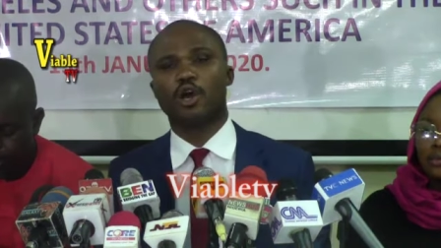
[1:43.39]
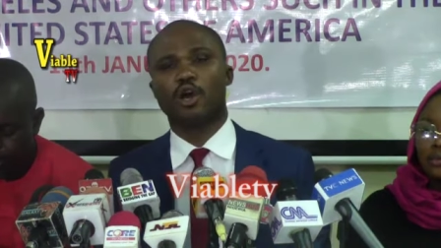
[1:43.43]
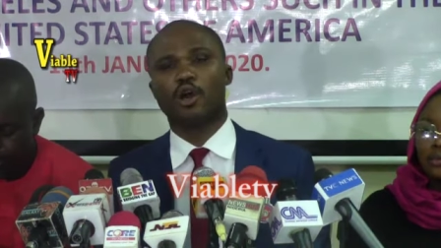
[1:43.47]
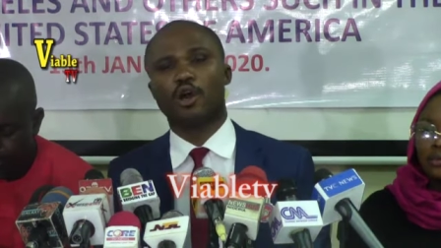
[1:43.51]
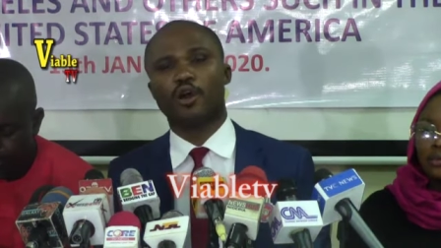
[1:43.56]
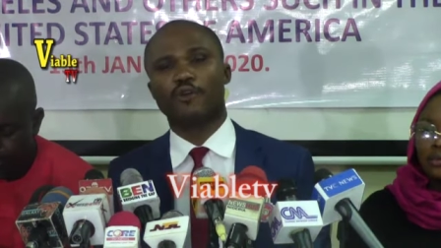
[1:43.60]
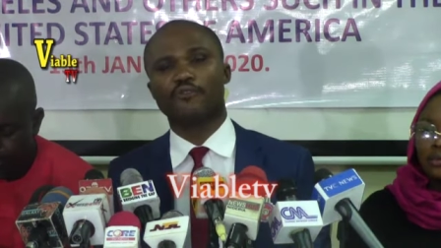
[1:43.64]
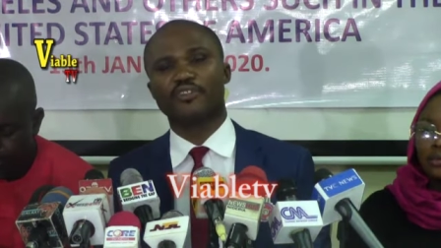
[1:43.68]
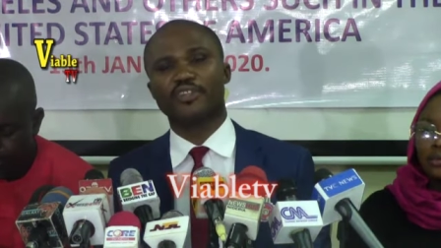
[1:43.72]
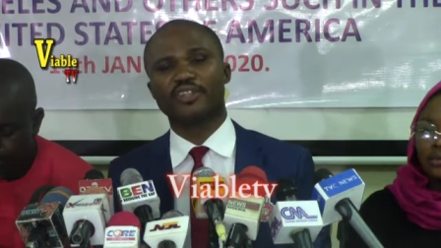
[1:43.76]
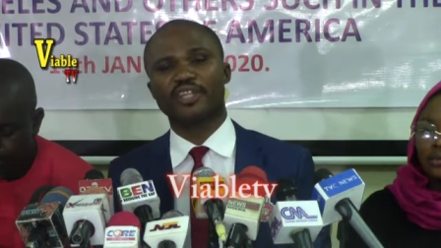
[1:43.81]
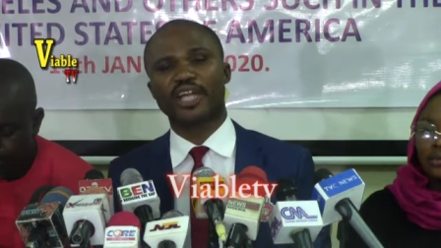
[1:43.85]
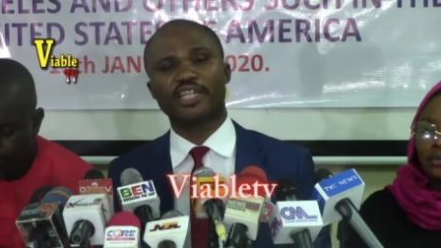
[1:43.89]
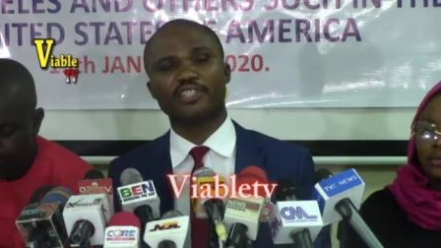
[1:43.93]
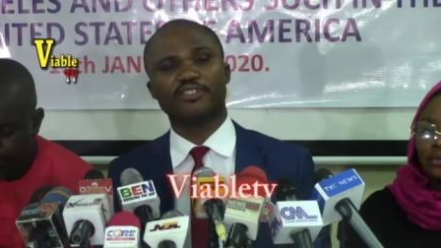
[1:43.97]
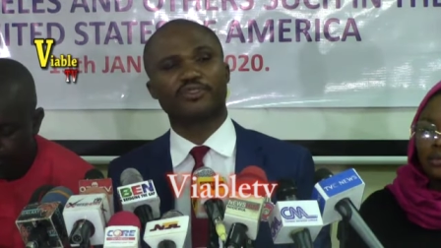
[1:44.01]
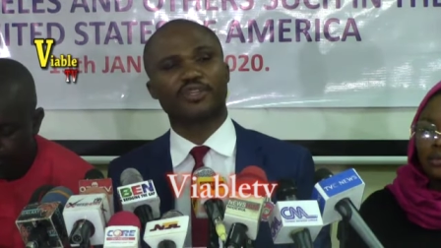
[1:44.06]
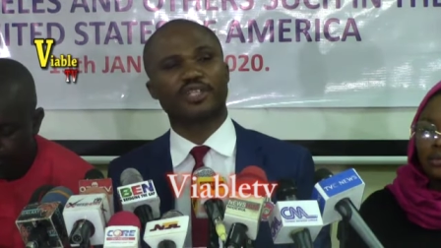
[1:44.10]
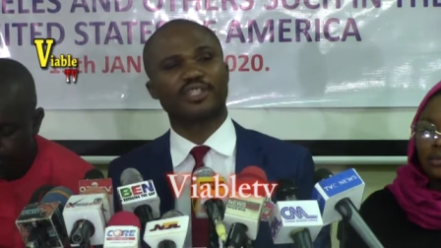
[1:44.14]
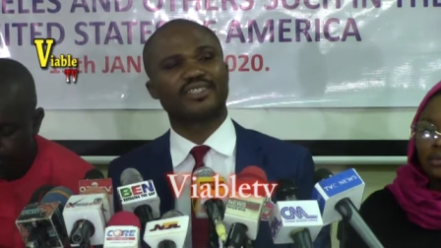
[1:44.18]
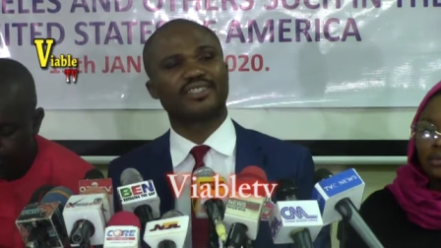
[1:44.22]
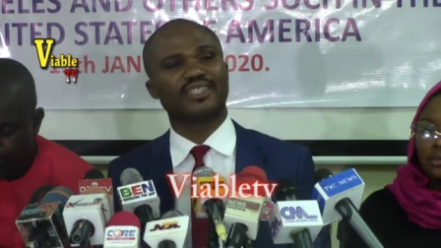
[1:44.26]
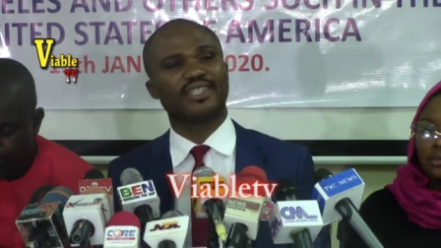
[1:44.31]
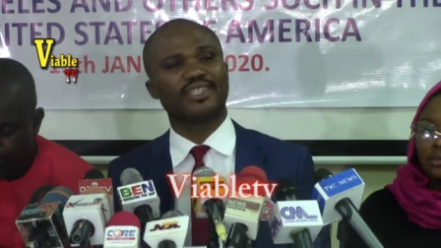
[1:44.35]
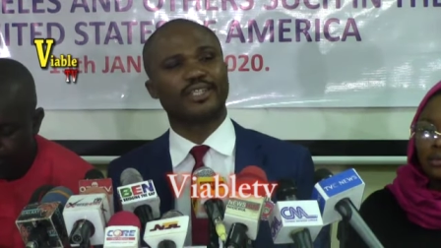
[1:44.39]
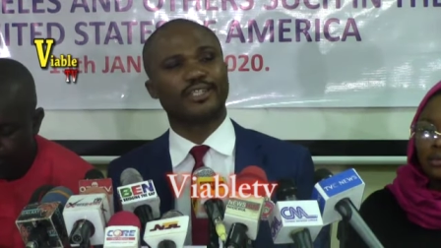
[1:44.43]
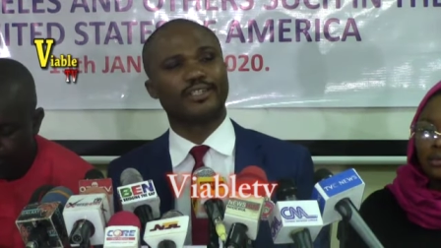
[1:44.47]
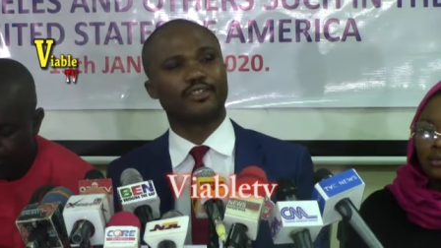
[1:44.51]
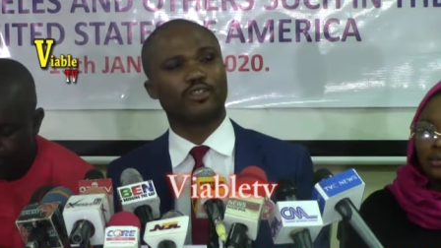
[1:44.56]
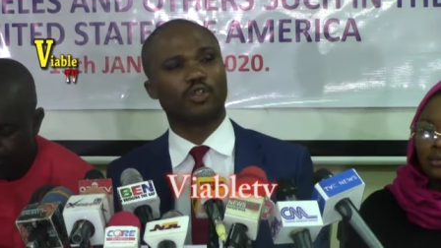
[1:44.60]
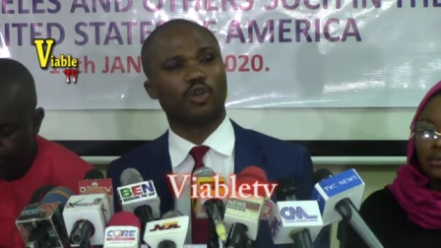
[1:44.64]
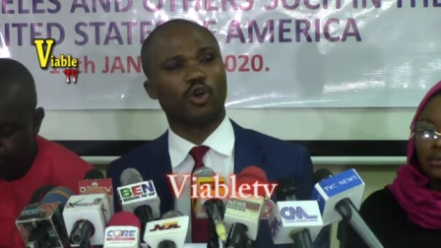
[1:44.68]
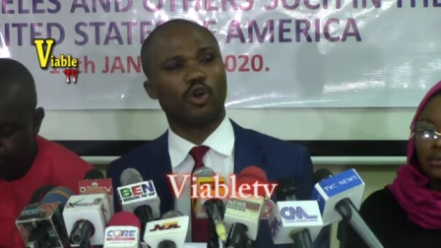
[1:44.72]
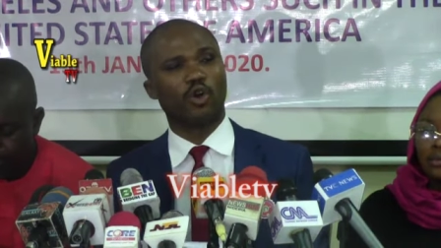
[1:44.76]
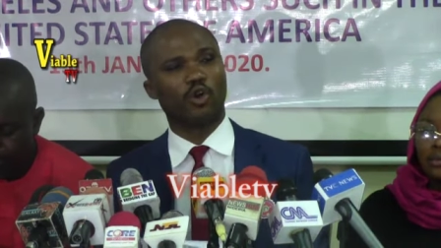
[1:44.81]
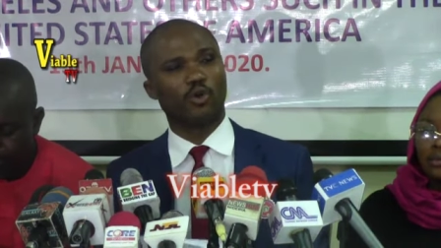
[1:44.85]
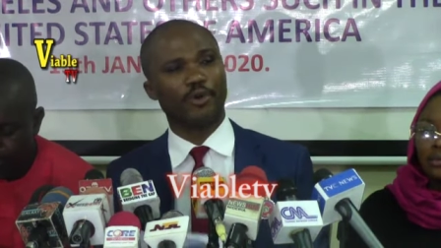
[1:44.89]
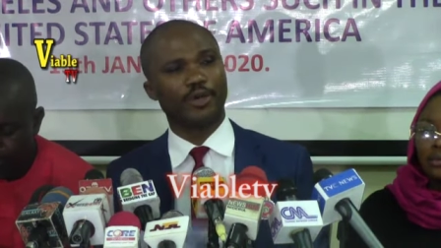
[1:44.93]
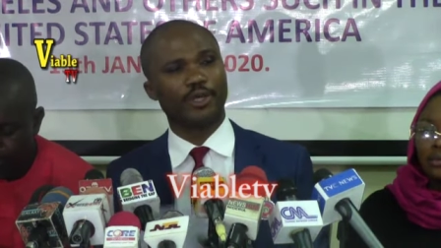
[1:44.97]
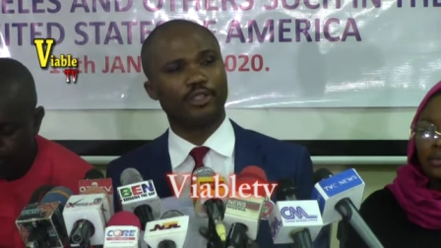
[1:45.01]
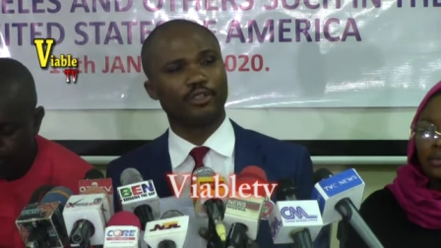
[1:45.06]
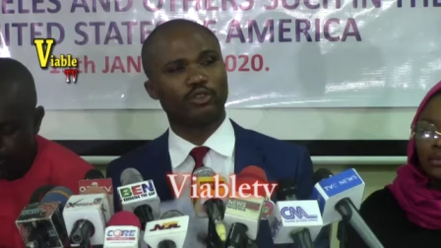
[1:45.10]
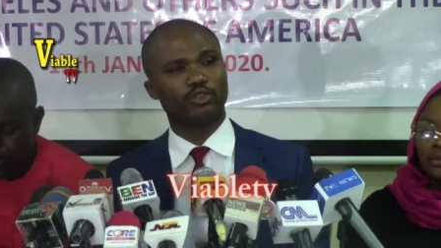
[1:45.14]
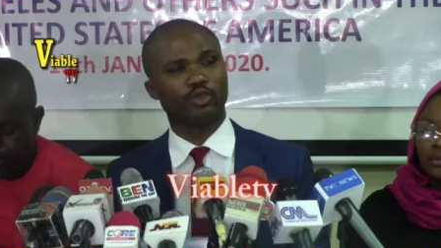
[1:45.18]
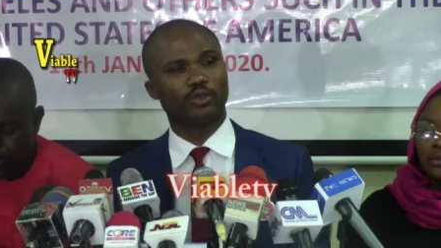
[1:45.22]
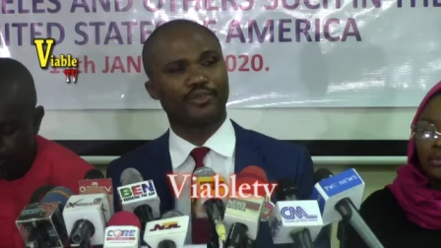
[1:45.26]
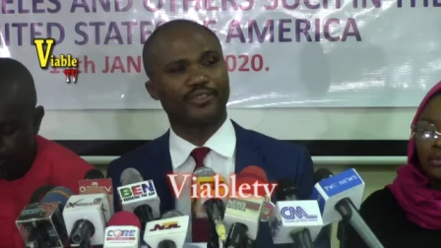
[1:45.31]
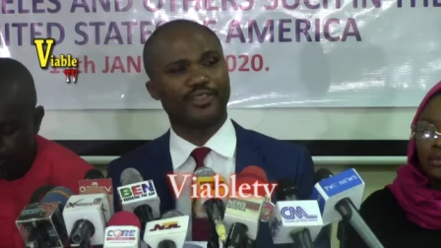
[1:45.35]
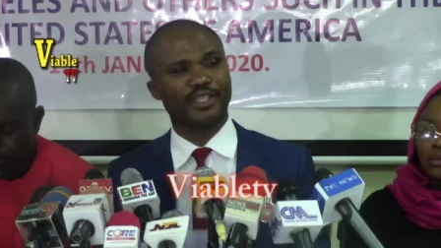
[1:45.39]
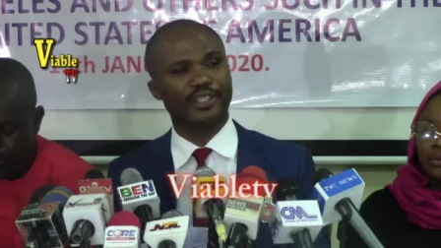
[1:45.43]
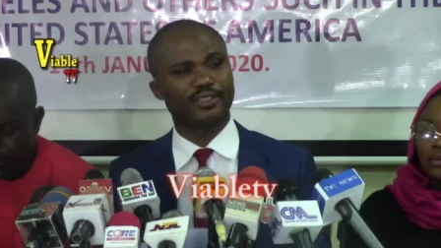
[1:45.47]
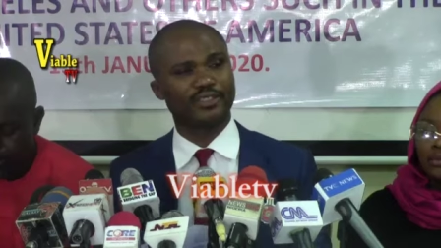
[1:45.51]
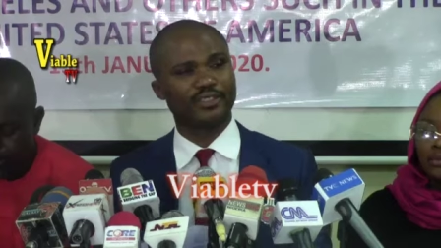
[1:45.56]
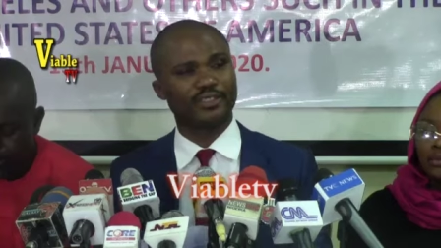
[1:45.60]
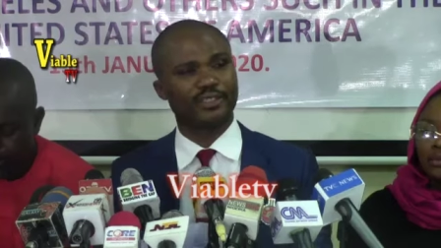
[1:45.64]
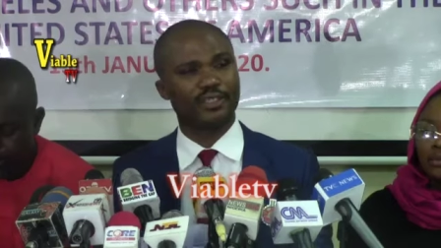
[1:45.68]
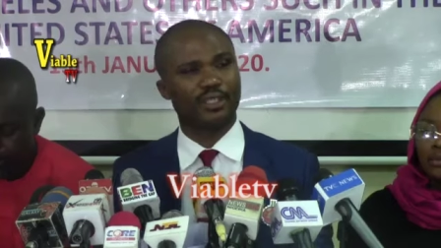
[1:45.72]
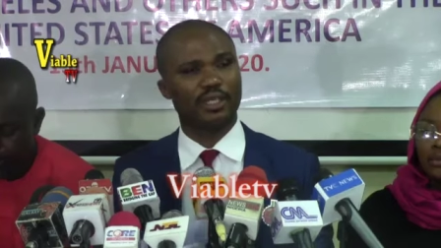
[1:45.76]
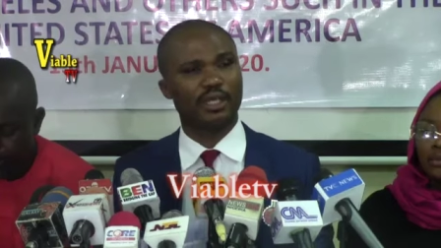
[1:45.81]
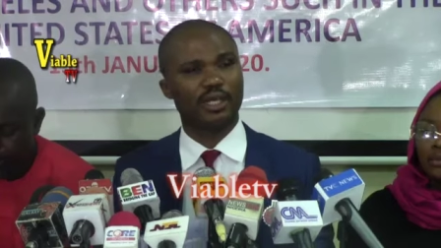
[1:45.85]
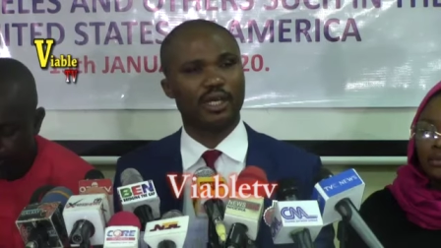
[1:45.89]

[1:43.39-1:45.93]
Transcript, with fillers: of the Nigerian Senate owing to this